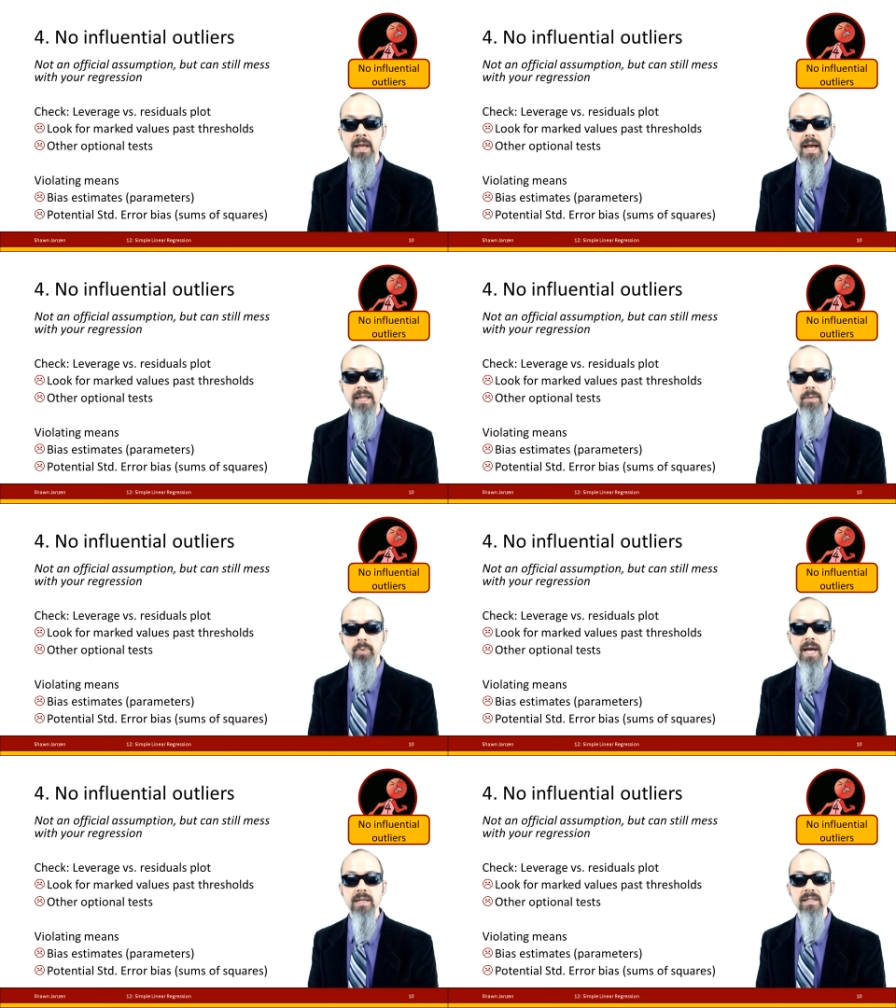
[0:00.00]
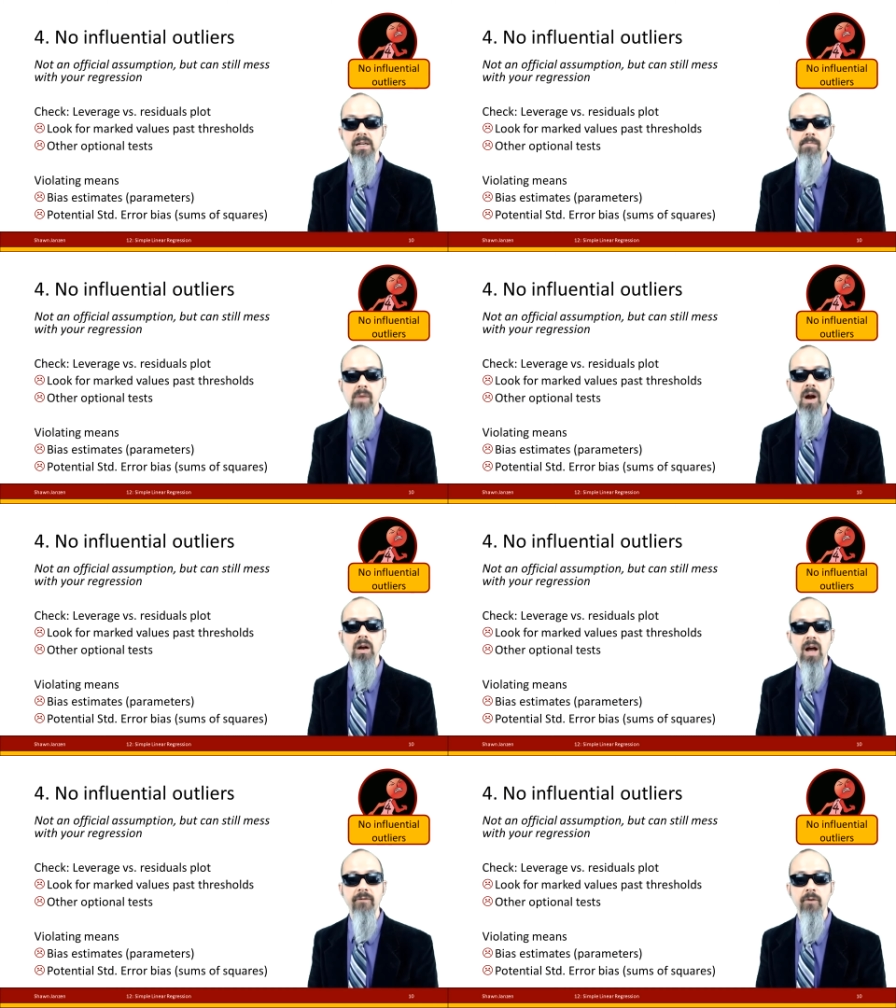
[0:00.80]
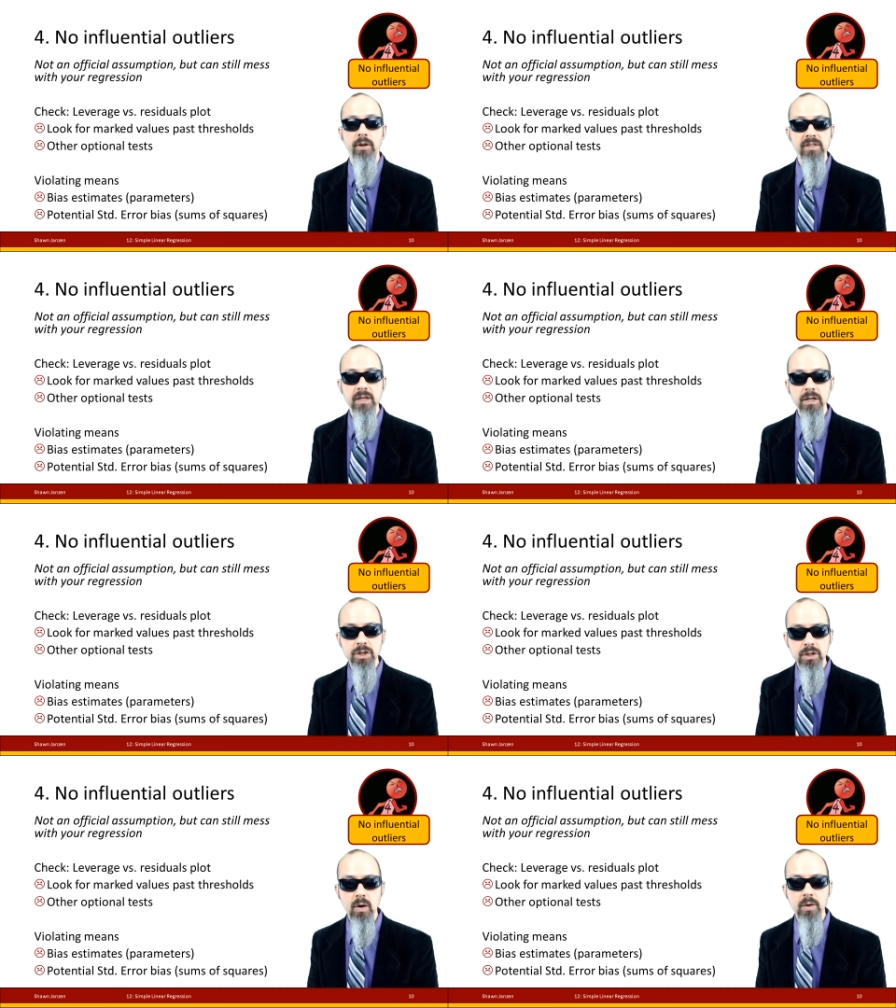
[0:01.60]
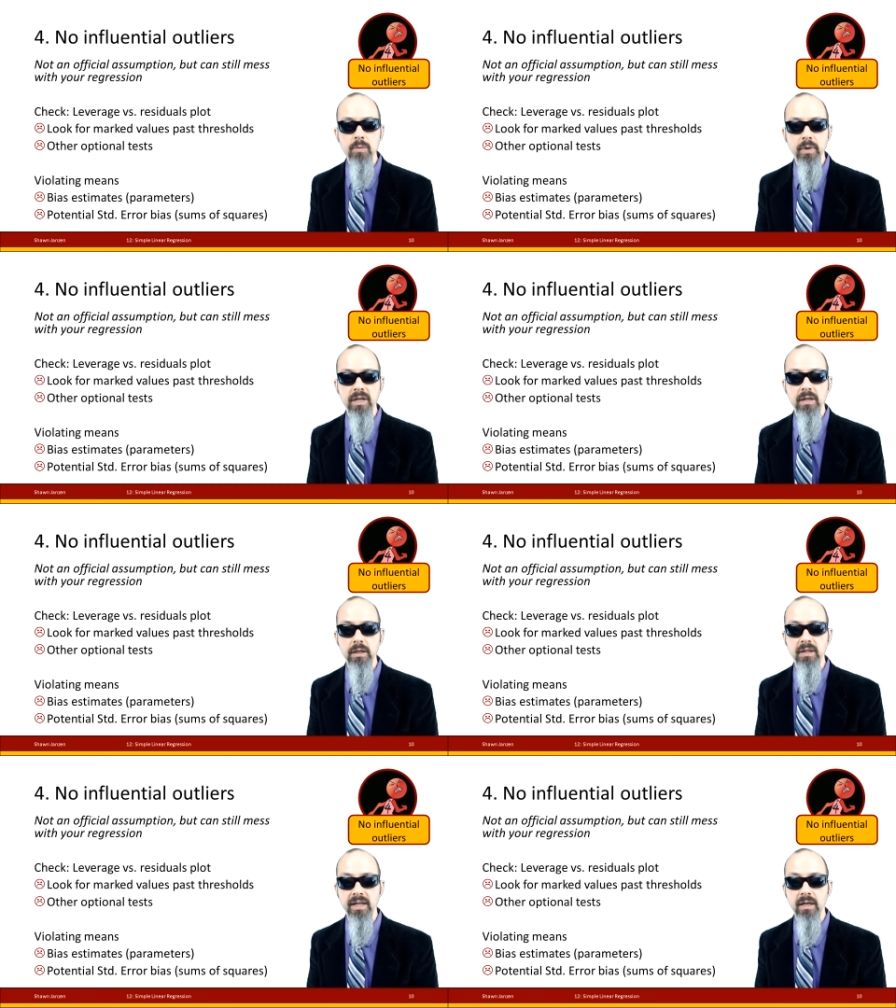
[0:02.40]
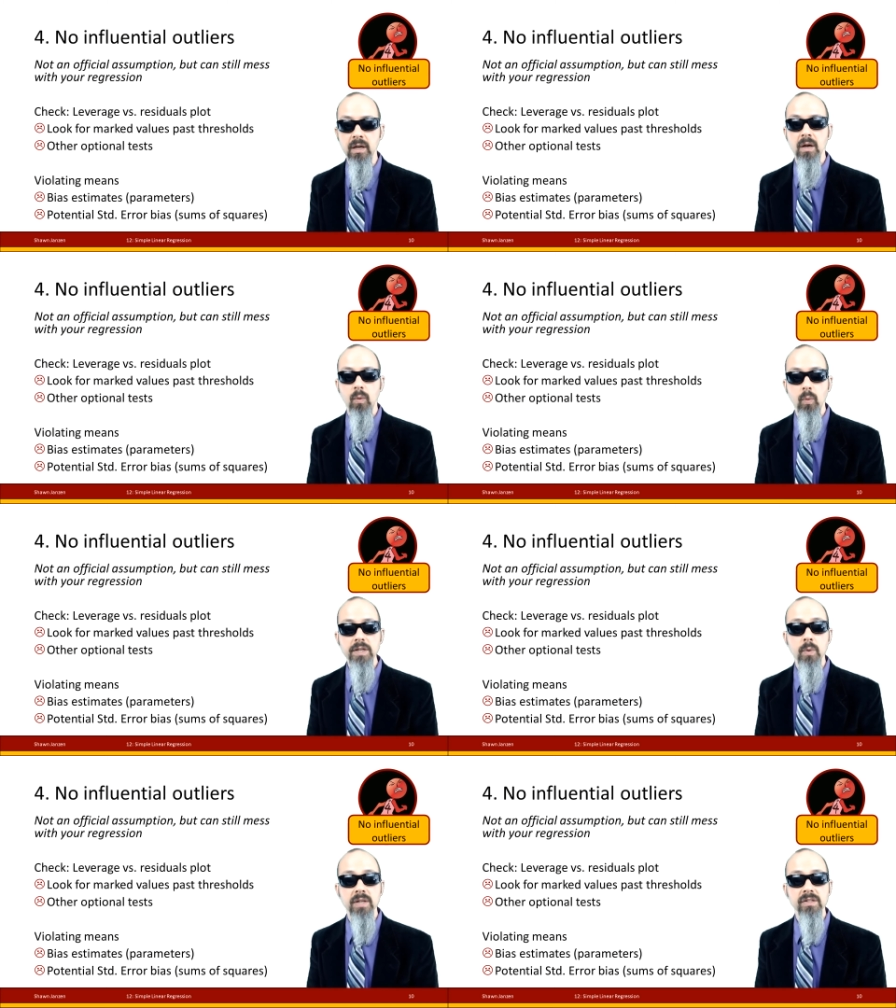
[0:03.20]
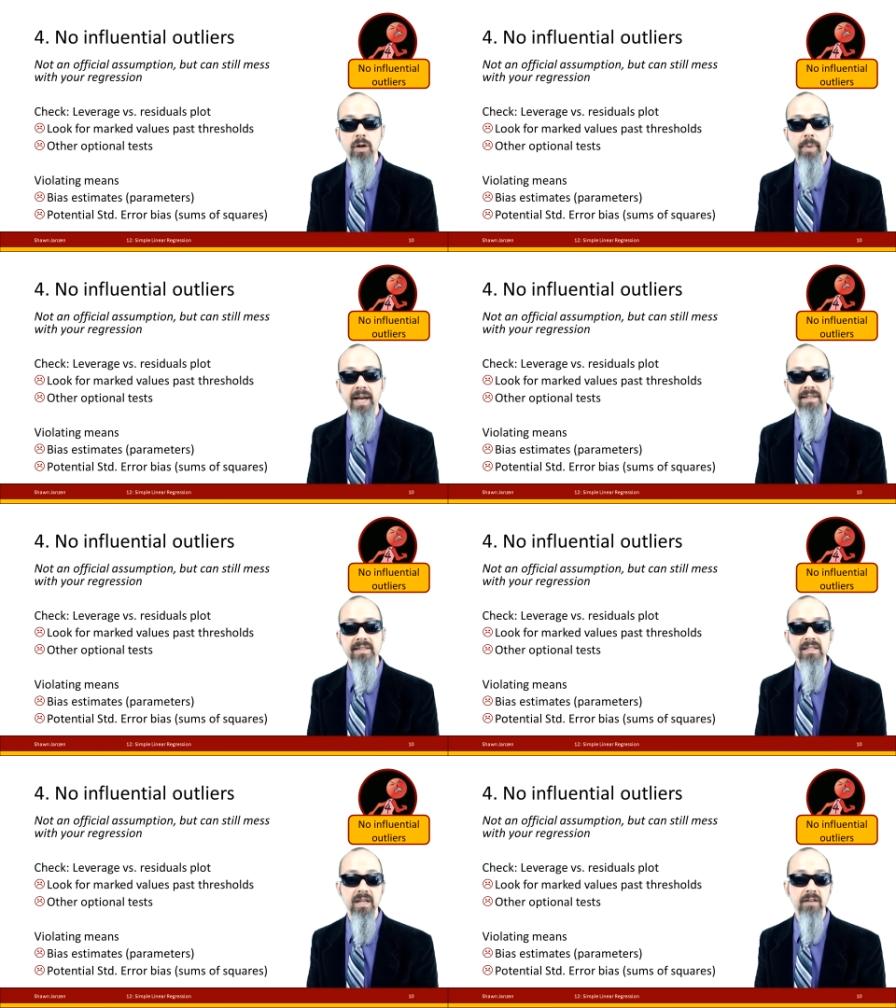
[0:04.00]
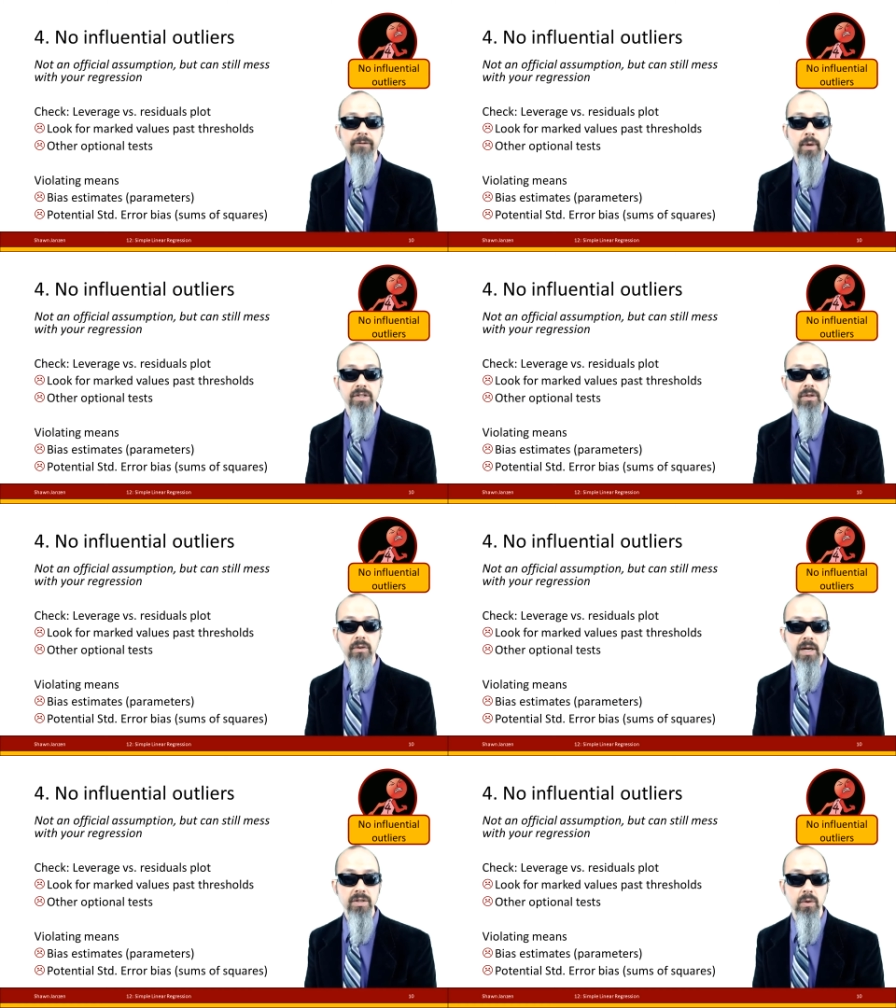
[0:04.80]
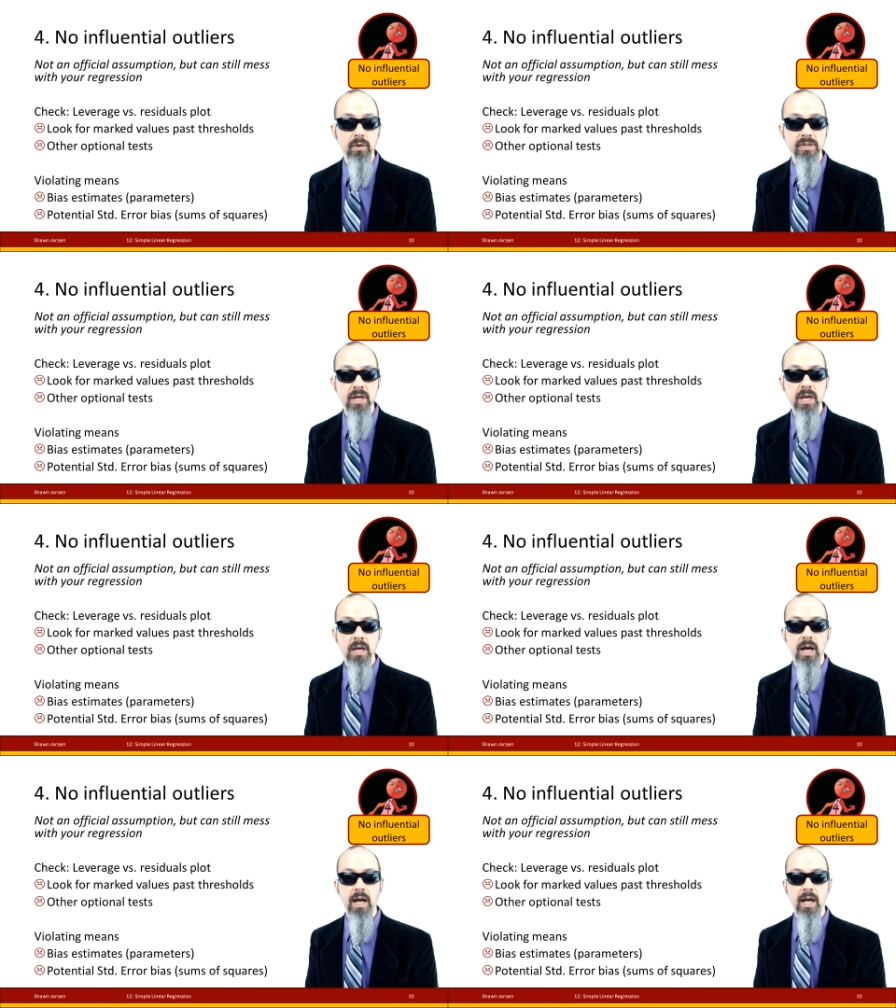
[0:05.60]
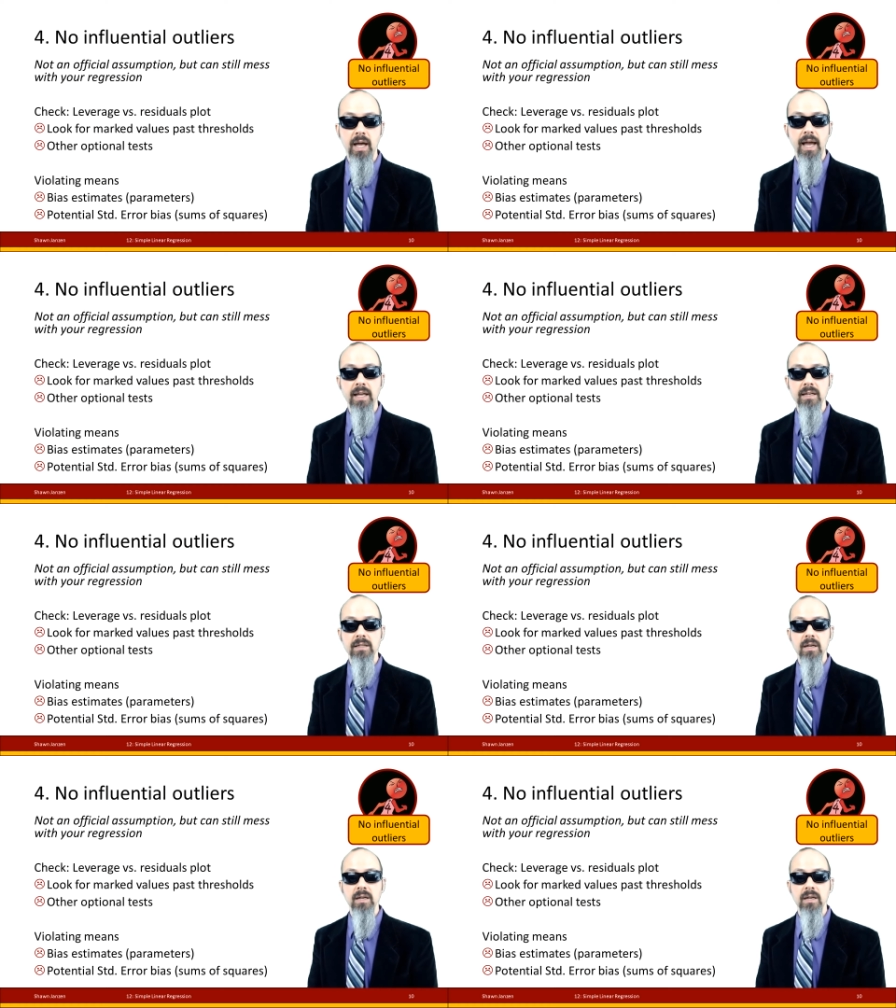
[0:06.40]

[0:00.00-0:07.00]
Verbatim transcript: And the plot is going to mark off for you. It's going to show you pretty clearly which ones go past these influential thresholds uh, and